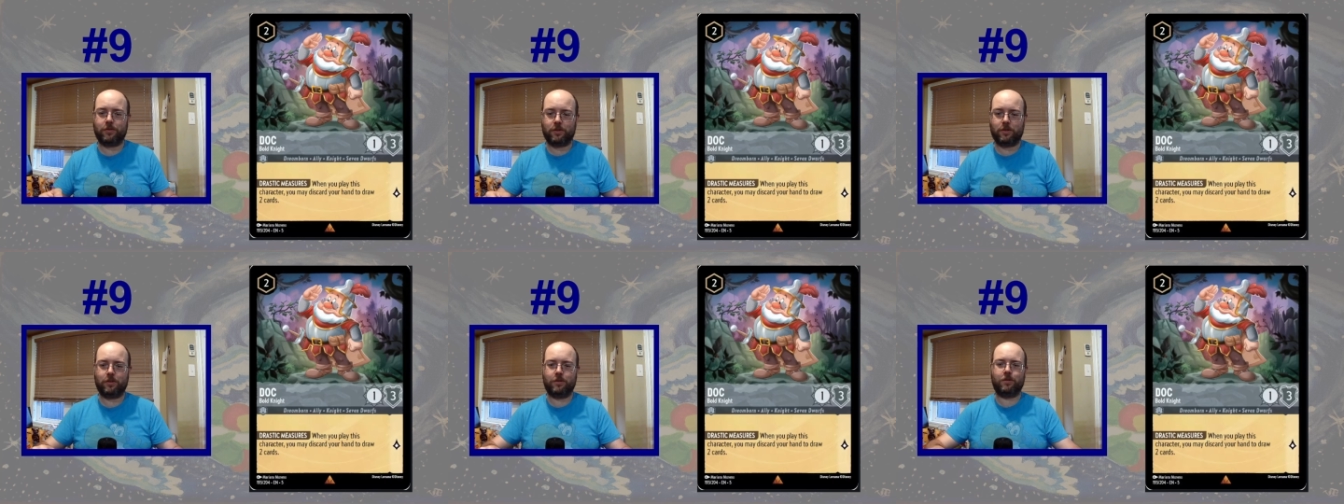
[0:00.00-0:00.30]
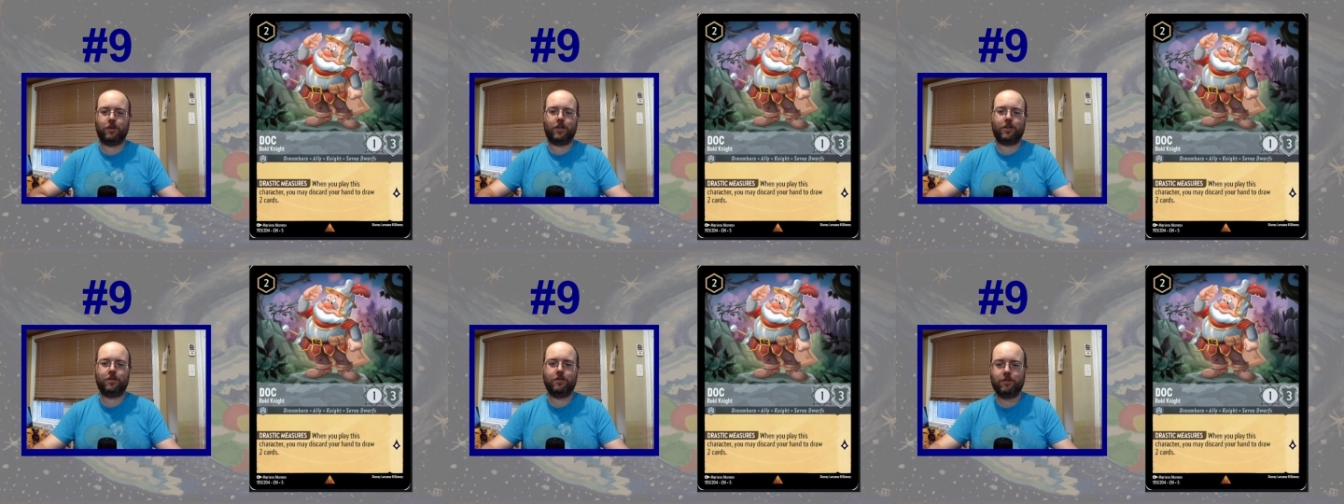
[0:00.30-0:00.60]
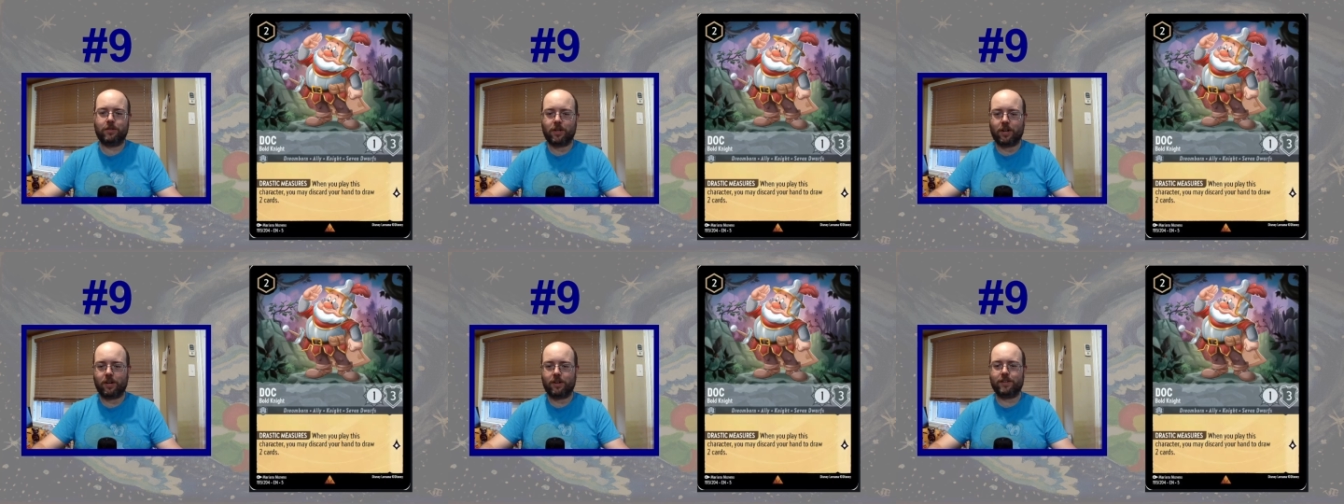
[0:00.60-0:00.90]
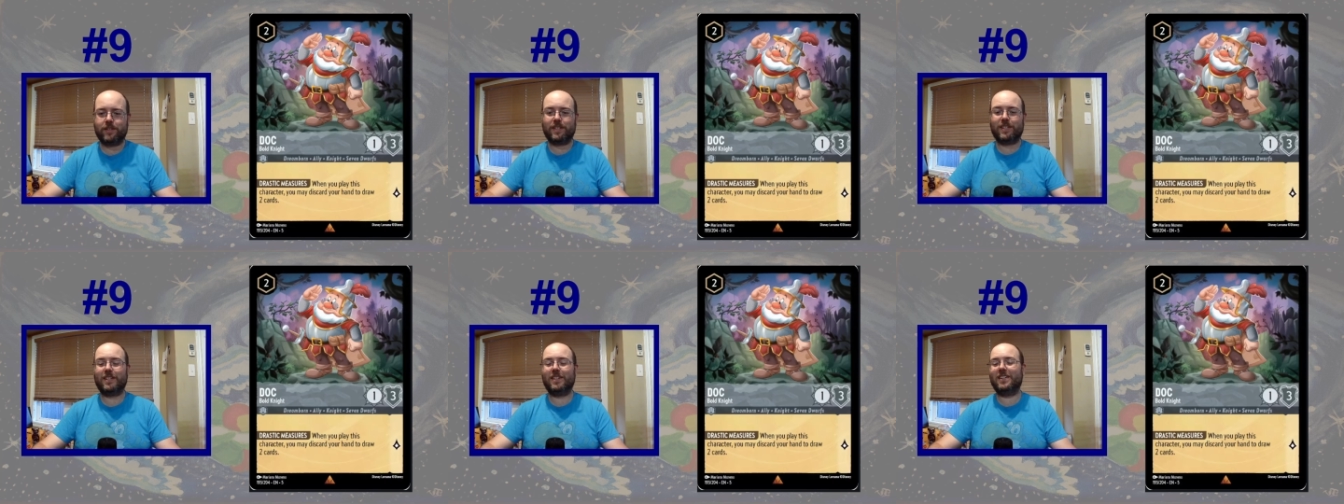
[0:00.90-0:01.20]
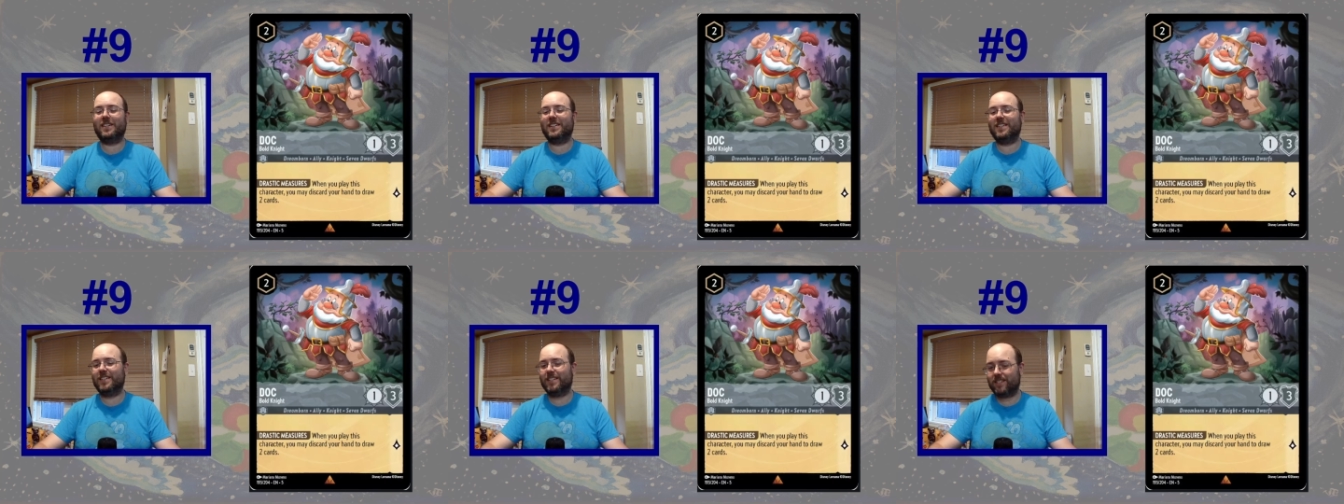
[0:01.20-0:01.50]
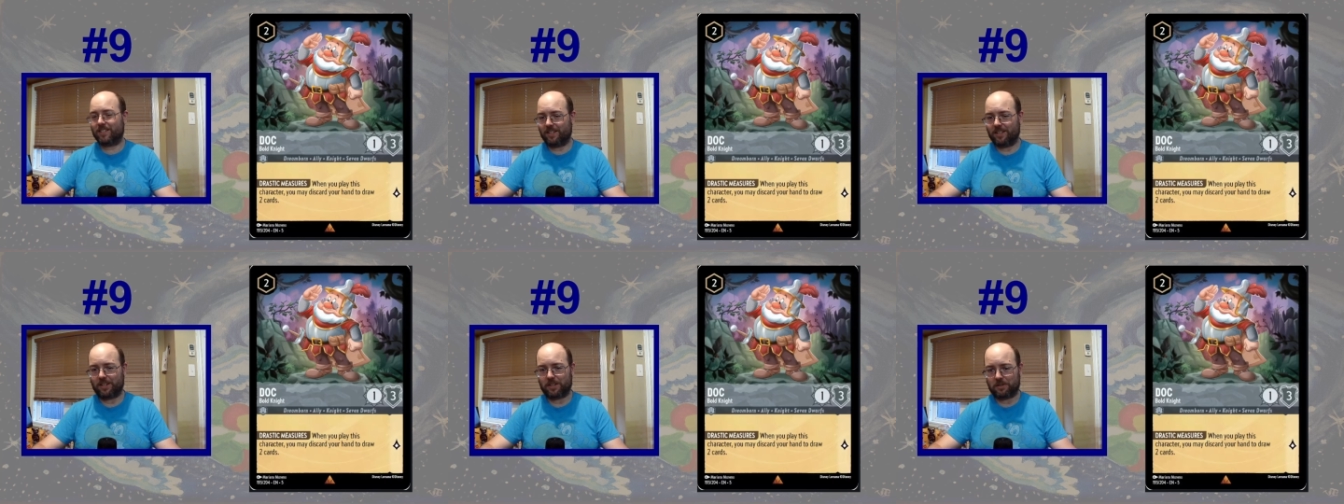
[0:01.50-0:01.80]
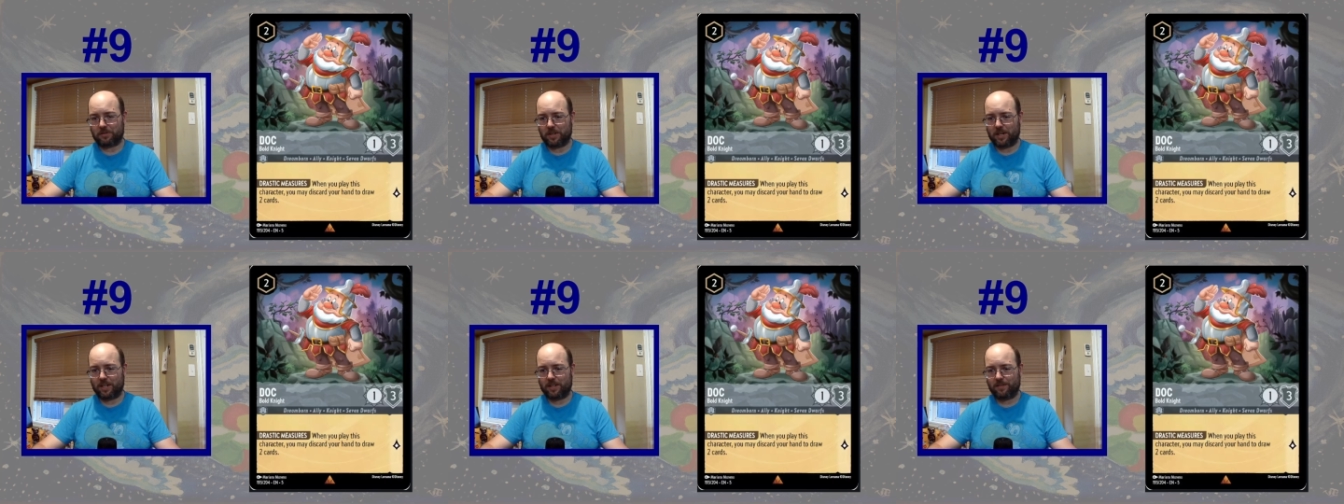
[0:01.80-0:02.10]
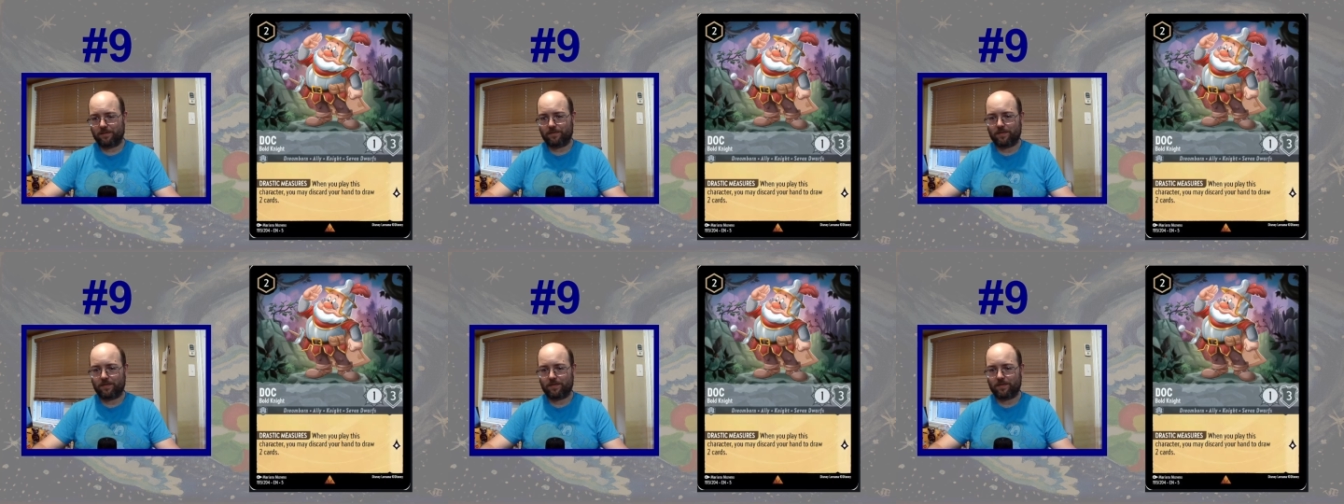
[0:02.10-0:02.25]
to draw 2 cards is not great.